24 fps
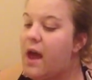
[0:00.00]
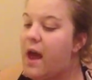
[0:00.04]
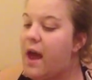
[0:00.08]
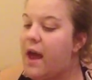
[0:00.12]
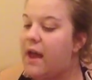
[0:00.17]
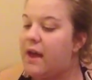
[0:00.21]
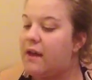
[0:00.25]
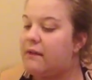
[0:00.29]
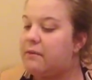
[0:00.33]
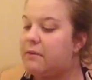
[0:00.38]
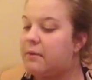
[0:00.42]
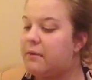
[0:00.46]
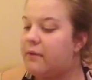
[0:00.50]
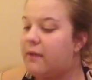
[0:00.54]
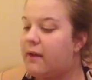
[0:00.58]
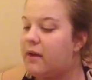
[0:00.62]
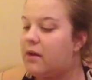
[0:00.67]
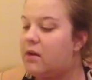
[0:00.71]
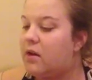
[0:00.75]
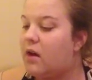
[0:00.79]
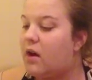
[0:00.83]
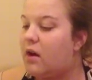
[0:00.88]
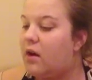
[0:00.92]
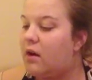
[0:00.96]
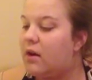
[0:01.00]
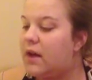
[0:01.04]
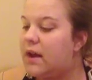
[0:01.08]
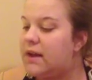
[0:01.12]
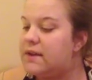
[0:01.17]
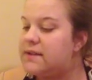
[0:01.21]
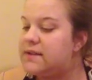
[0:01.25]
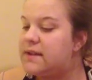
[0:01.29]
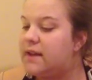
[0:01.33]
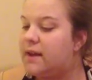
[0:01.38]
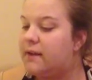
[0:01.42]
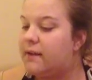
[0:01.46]
I have provided all
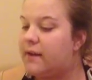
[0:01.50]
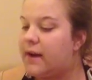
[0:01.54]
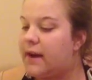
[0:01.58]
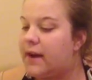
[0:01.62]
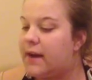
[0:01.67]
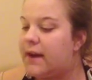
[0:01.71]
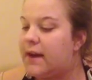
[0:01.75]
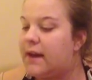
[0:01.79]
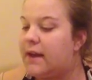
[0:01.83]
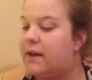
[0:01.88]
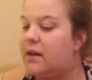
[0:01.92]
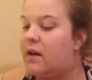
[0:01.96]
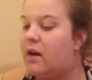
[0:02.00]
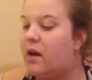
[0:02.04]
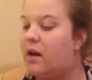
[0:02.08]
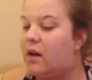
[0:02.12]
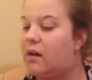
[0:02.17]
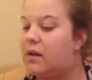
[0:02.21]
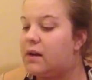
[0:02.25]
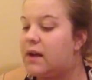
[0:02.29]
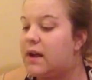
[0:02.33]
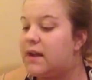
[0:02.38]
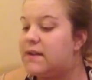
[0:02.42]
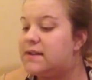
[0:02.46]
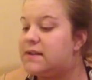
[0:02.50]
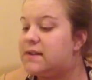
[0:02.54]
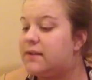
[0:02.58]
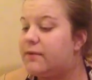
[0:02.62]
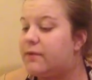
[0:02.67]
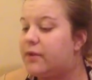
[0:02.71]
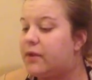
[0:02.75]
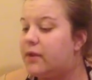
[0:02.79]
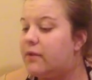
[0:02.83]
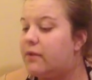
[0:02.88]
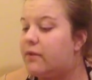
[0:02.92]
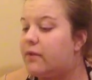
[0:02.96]
kinds of grain and all kinds of
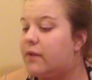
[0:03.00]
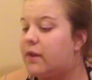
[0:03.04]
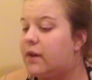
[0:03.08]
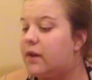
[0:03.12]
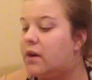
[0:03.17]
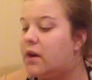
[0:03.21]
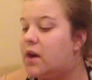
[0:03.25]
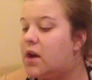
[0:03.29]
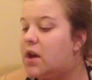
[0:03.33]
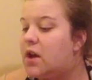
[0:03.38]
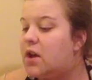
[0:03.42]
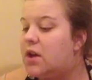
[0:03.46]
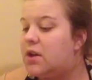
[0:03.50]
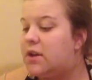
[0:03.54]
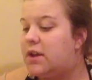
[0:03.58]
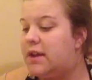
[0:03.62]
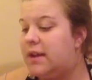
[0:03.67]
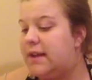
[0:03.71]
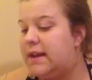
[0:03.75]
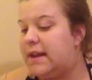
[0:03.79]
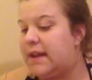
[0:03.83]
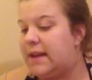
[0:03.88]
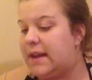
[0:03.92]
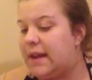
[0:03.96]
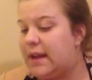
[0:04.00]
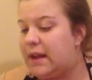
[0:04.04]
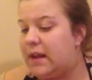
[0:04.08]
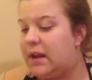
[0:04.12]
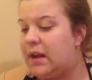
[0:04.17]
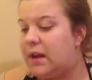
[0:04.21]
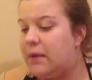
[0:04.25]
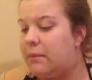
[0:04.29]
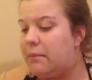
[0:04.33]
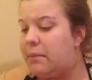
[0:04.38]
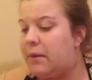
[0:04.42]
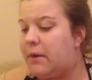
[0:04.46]
fruit for you to eat,
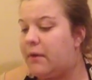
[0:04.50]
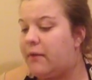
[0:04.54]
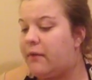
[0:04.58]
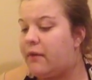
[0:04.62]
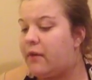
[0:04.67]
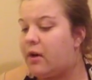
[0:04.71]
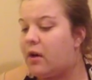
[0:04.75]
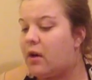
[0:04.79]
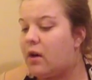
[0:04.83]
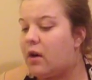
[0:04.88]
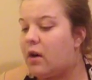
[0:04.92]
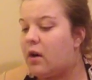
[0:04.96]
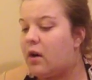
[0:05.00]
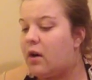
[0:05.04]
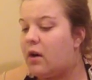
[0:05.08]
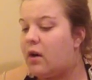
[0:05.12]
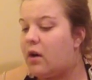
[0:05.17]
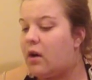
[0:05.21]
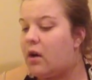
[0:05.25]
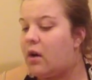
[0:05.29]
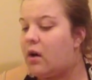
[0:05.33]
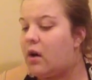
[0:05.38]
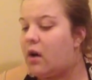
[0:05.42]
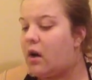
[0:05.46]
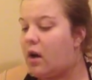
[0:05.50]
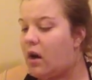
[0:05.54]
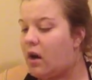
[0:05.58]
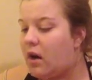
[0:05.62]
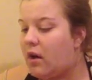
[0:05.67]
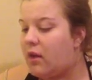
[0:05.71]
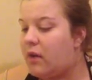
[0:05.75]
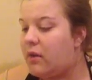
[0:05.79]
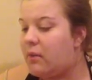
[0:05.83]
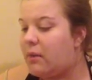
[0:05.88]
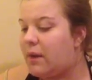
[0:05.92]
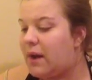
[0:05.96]
but for
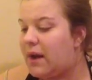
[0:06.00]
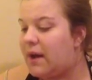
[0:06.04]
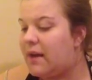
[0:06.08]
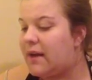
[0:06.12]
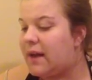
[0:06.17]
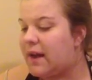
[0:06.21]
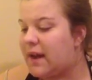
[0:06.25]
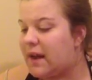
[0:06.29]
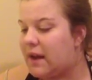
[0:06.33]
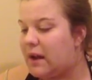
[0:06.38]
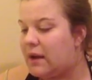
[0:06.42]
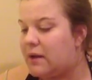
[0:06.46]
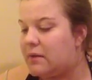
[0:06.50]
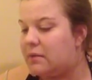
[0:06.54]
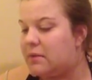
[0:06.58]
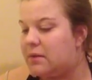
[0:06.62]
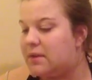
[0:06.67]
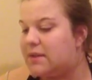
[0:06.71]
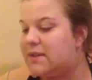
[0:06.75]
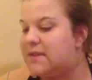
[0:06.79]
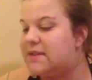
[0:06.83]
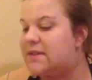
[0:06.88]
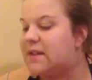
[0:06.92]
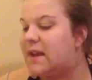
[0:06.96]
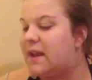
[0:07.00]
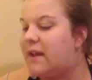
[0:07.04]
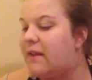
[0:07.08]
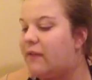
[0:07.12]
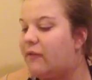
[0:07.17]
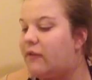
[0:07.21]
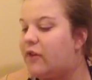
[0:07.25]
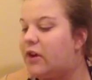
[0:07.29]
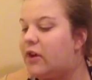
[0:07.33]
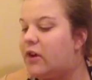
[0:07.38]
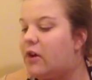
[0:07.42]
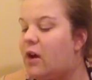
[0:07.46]
all the wild animals
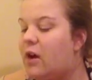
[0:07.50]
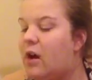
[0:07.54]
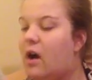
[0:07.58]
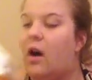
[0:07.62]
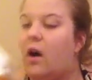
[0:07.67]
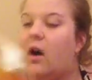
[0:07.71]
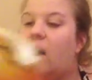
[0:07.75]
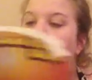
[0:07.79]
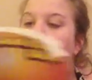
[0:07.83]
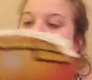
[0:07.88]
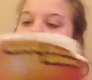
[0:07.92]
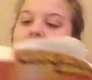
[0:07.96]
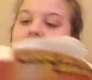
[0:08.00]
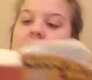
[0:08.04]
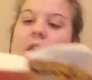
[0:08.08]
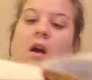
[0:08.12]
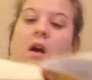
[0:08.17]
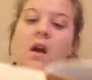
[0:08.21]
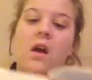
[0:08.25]
and for all